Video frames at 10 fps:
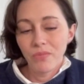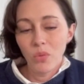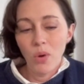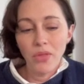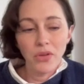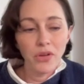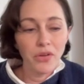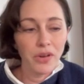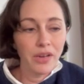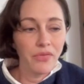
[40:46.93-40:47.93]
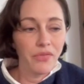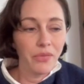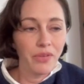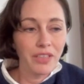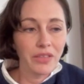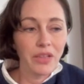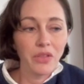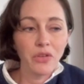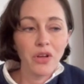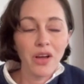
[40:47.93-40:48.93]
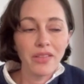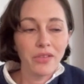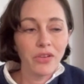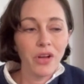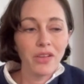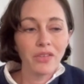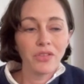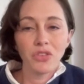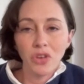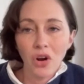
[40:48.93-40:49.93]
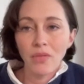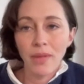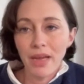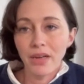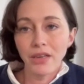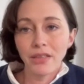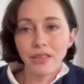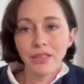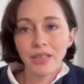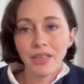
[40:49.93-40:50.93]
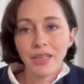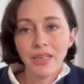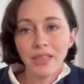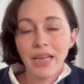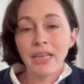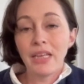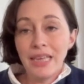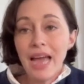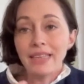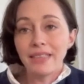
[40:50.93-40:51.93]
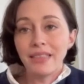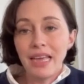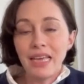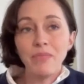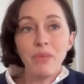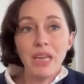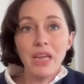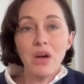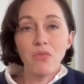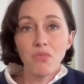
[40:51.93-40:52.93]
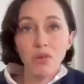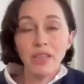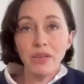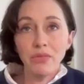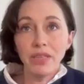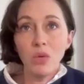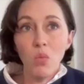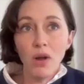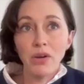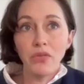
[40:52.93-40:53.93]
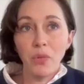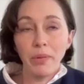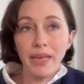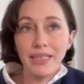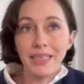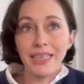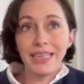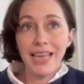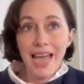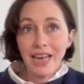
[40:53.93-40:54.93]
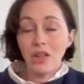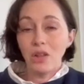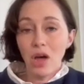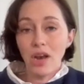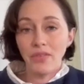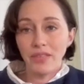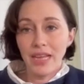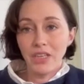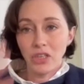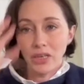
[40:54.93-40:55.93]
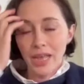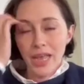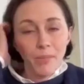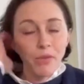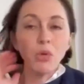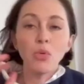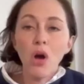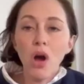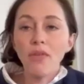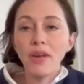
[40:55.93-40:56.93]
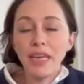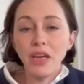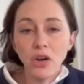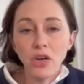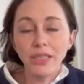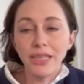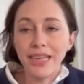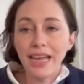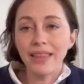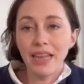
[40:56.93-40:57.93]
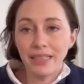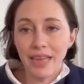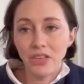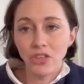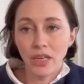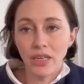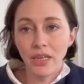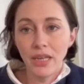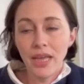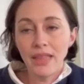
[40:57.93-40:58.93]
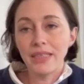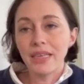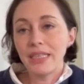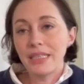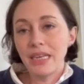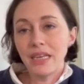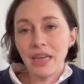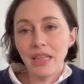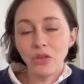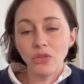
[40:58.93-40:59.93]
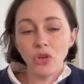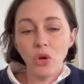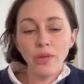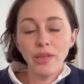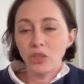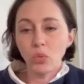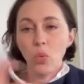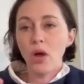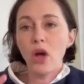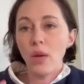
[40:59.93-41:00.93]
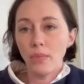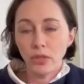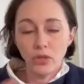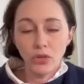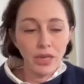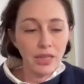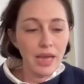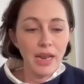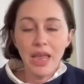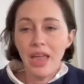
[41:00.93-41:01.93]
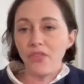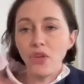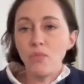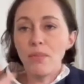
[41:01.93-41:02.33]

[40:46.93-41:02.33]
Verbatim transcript: whether you're in a film festival, they're not, they're not star makers. Like, yes, they can be a really, really wonderful place to get a lot of attention, but you were already good to get that attention. This idea that there's only this one opportunity, that if you